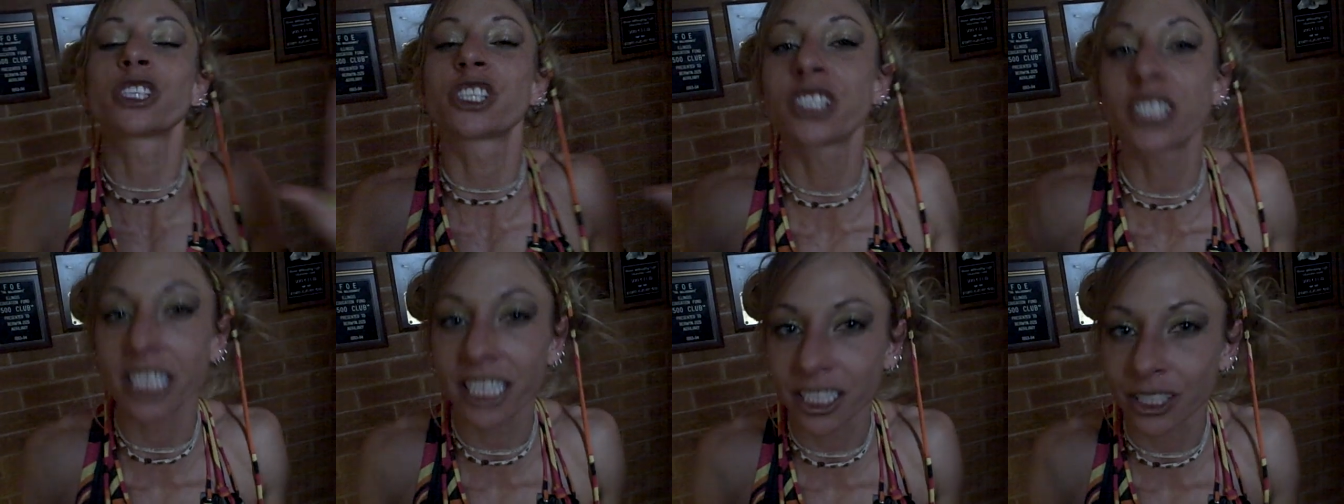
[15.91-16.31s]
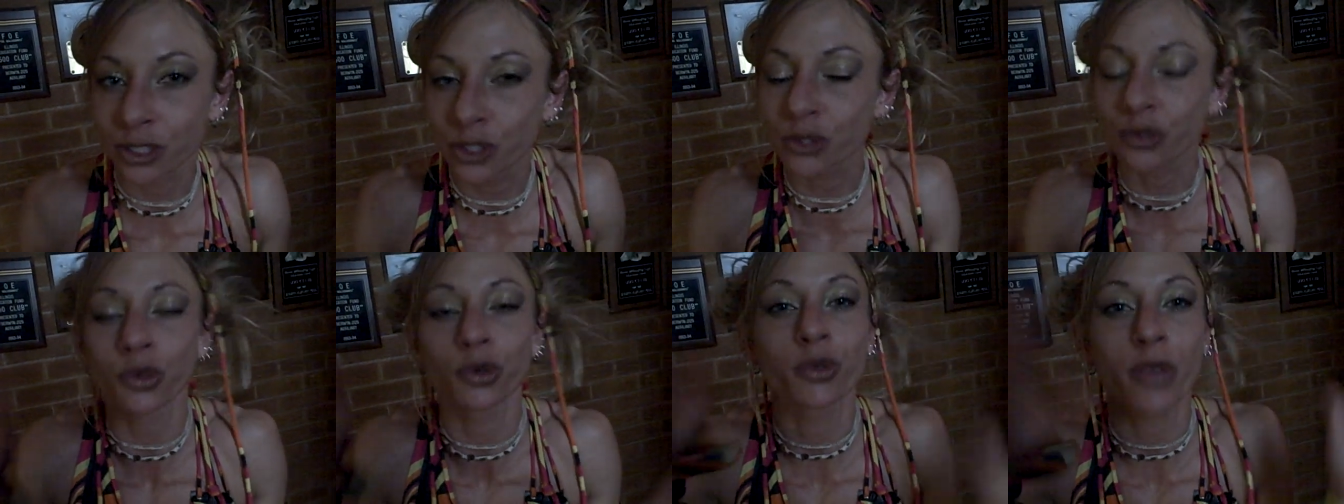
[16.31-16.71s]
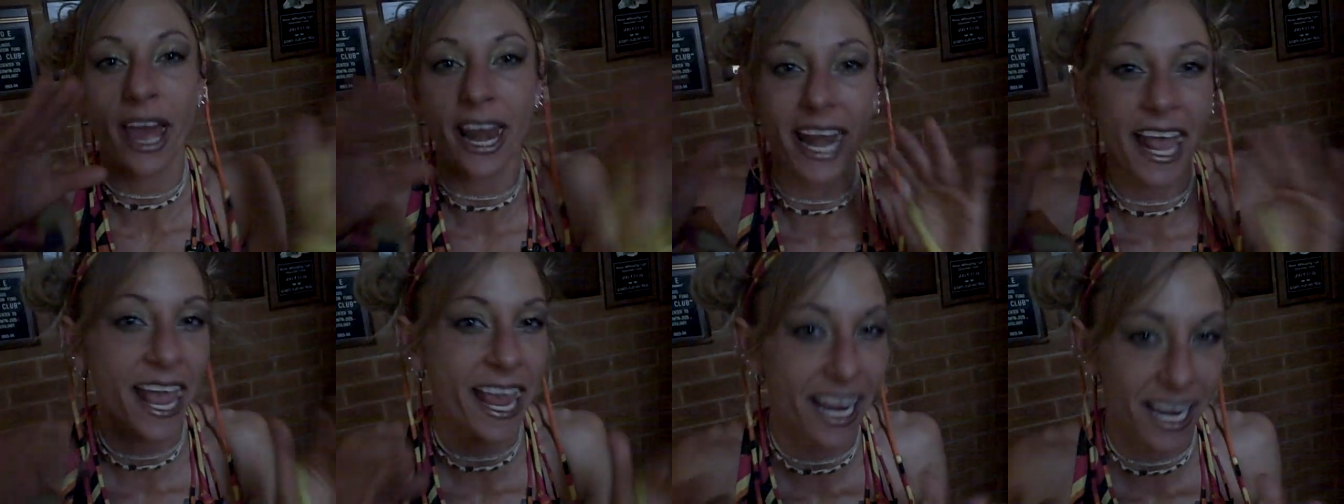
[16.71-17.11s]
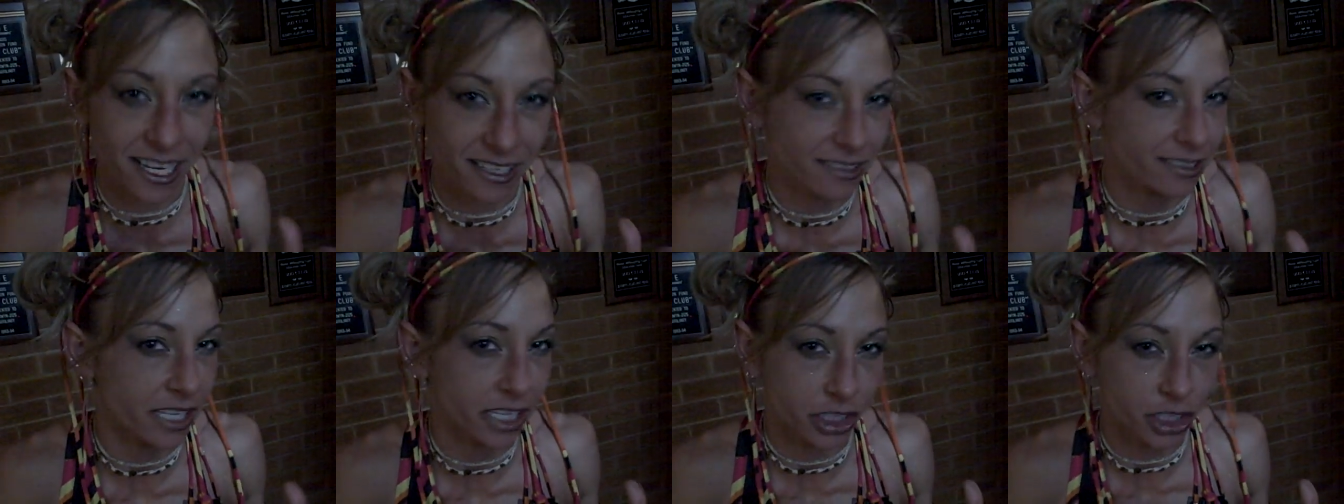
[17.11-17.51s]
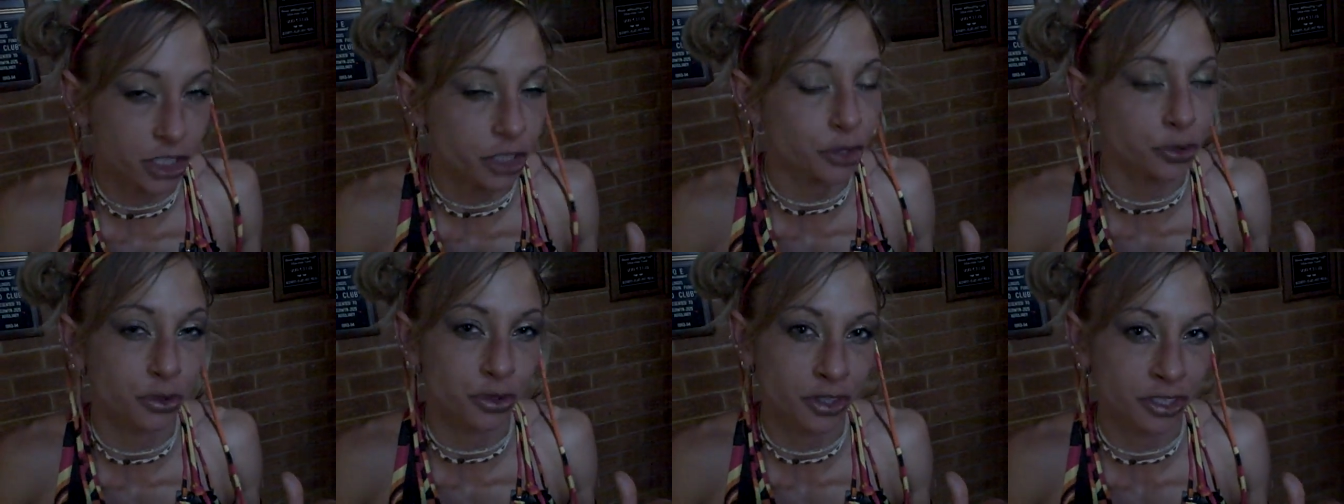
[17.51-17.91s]
sees through that haze that she
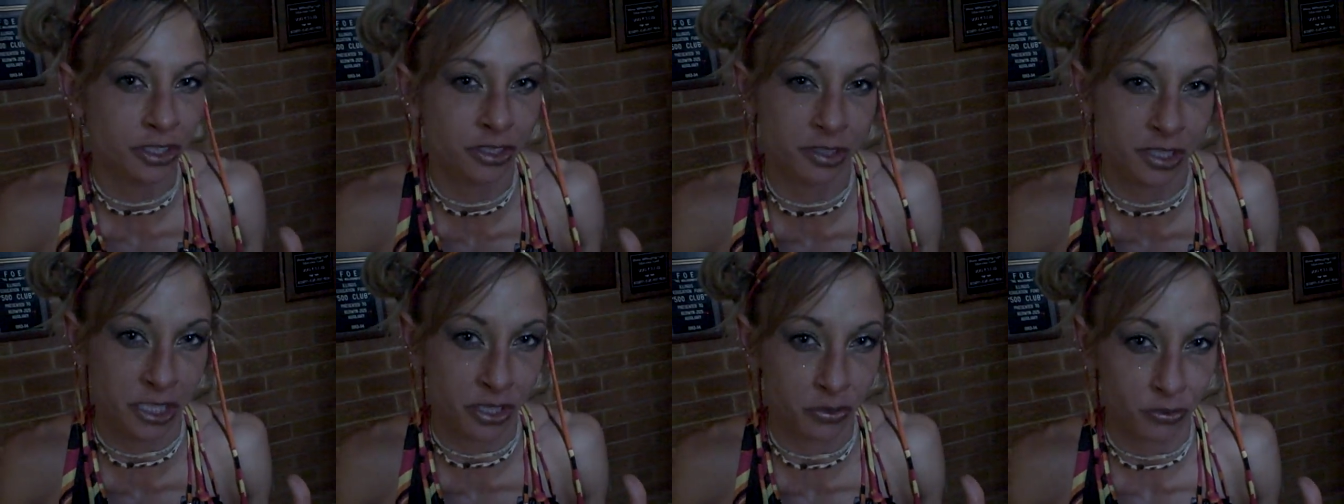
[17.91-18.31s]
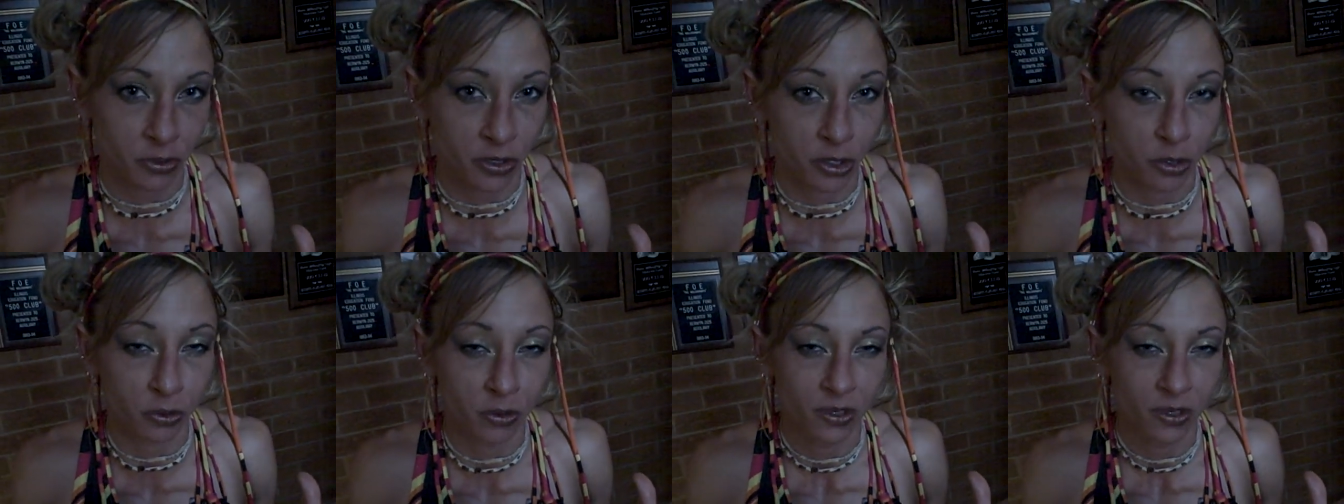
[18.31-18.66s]
used to see through.